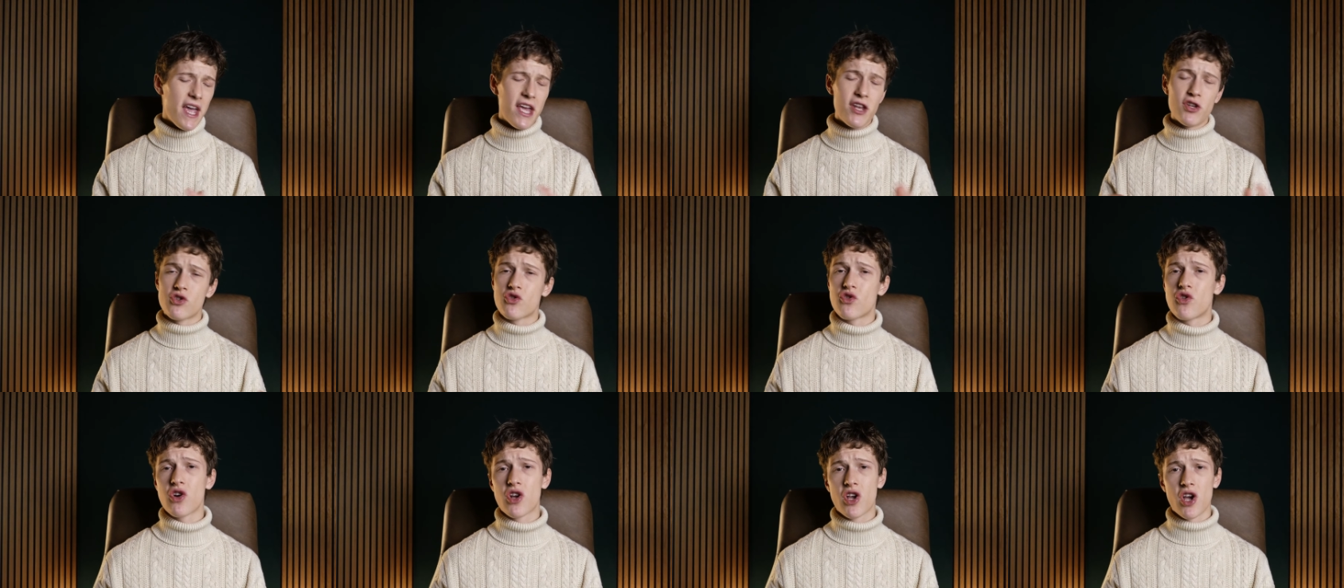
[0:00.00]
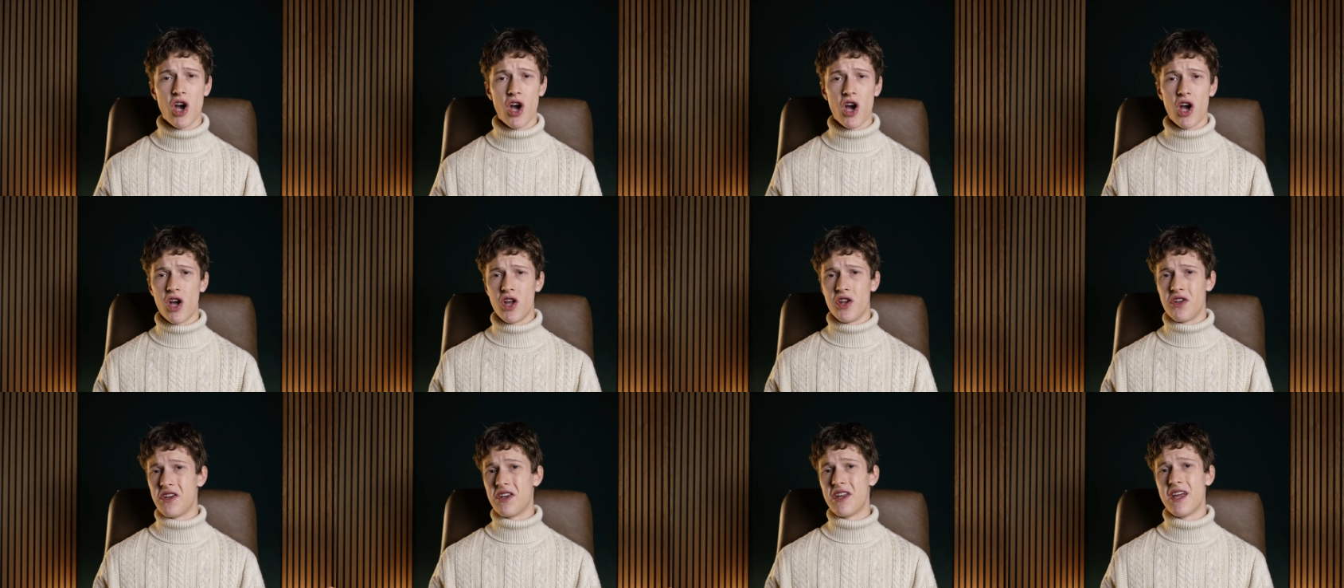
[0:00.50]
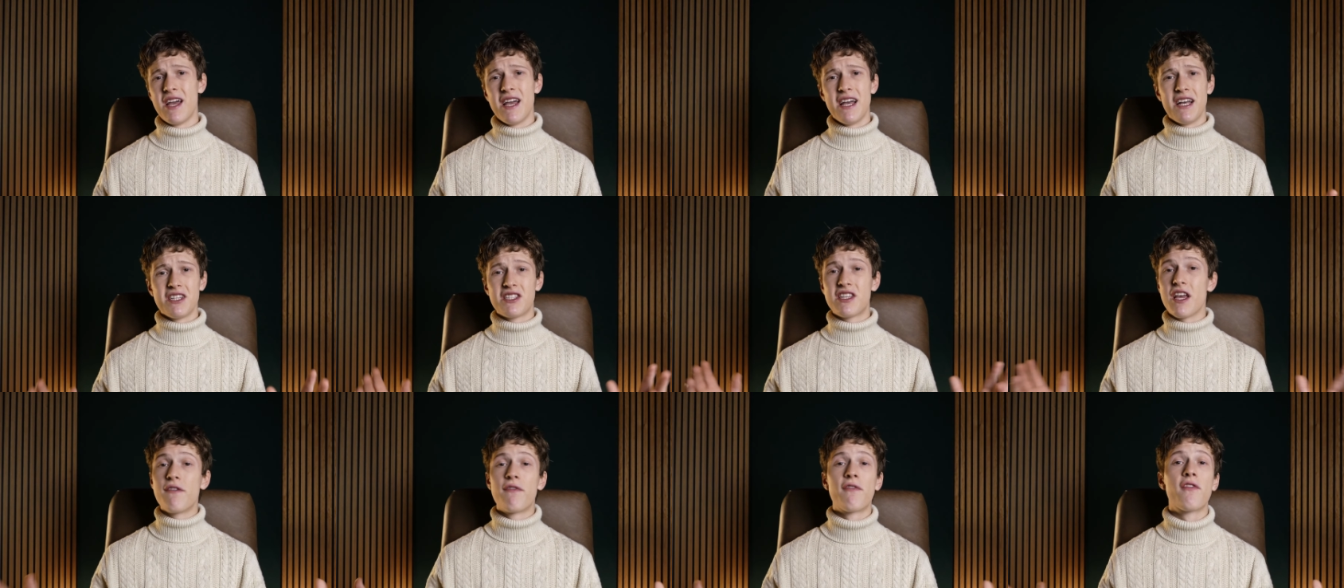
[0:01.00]
intricate and
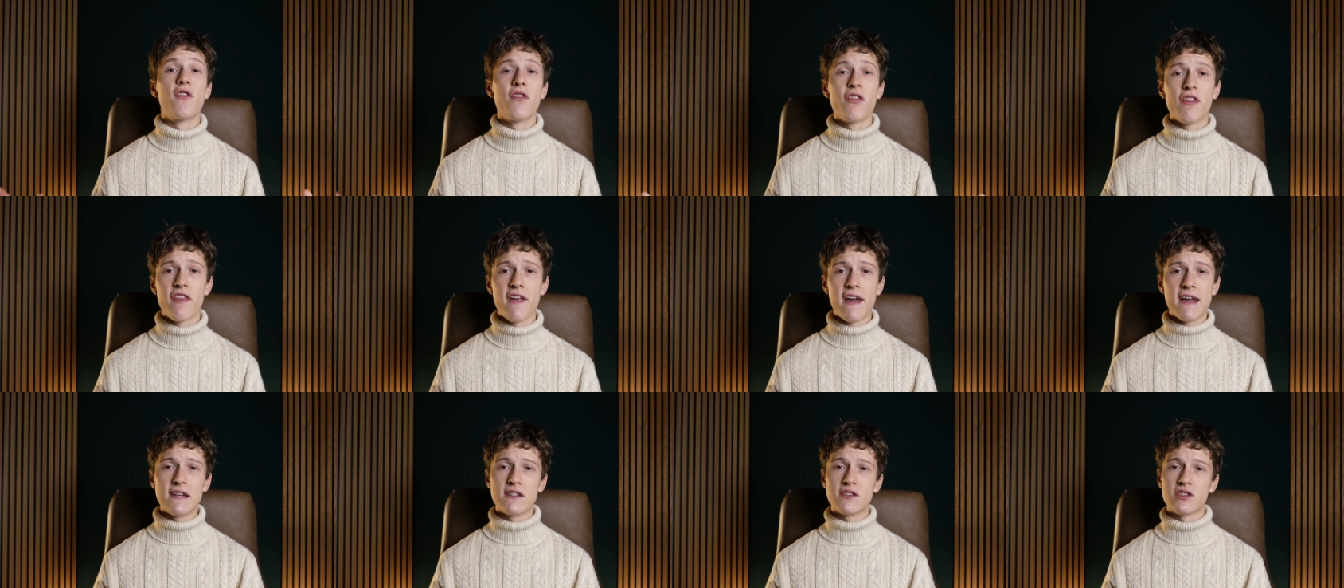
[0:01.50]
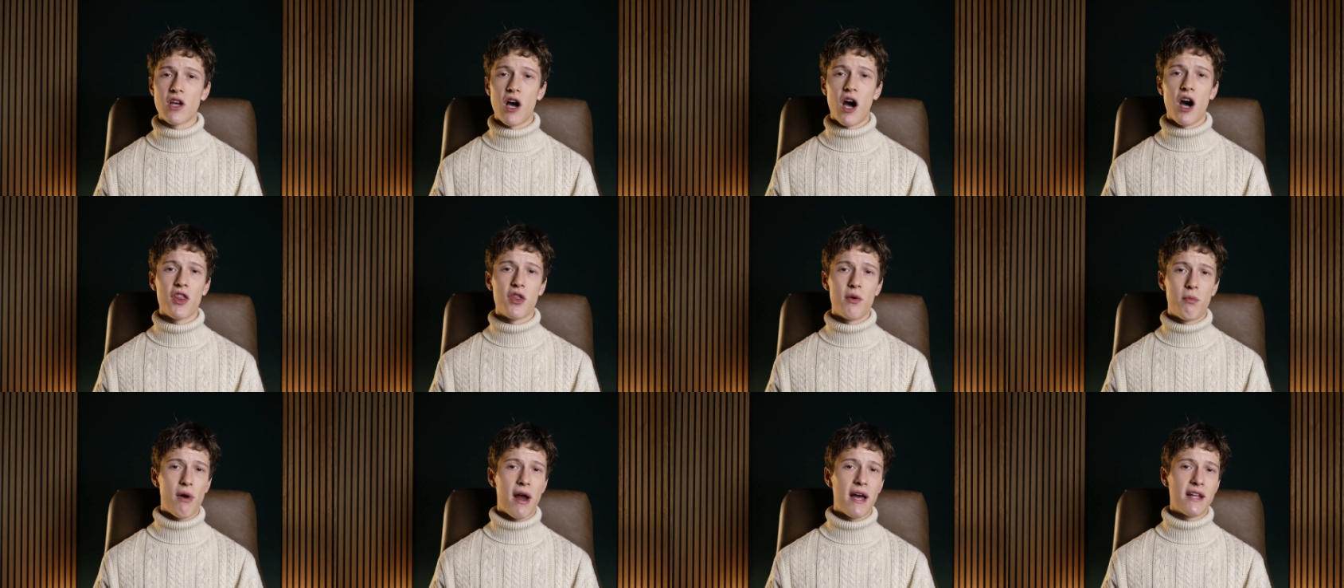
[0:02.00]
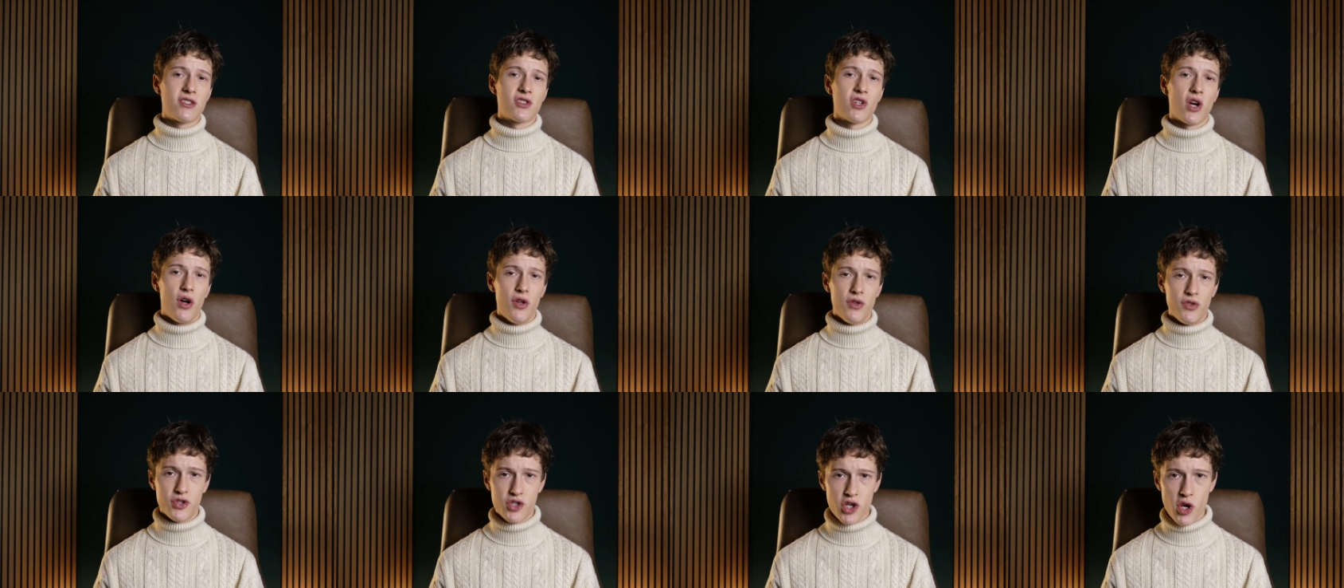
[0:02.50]
different things that other brands
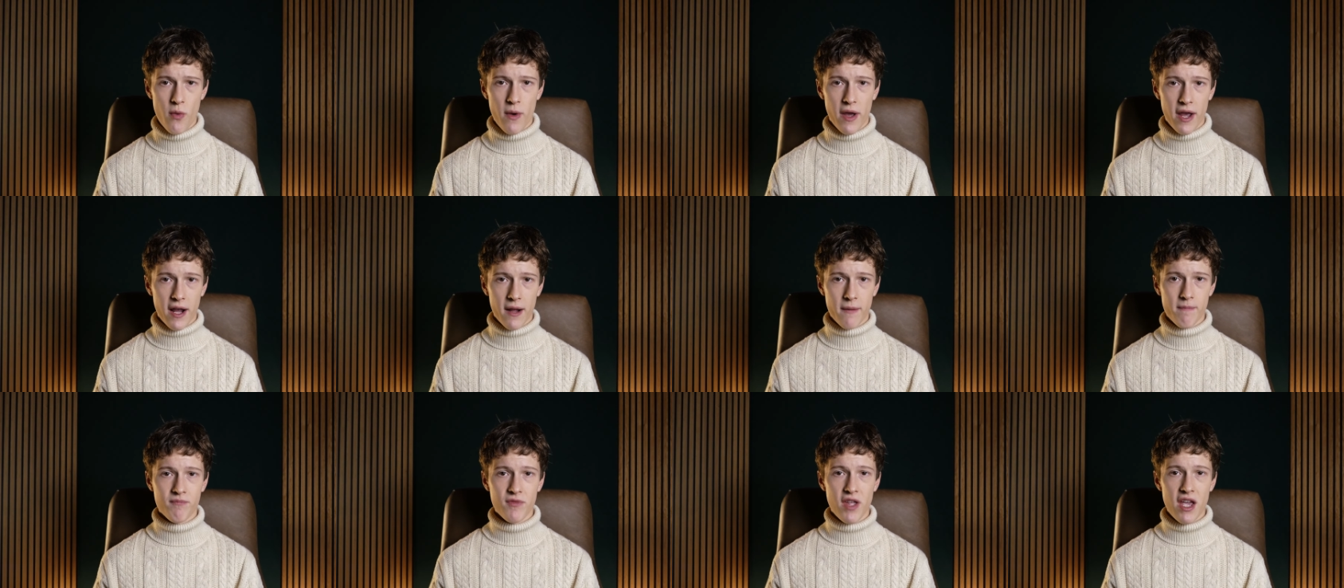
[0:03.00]
aren't doing.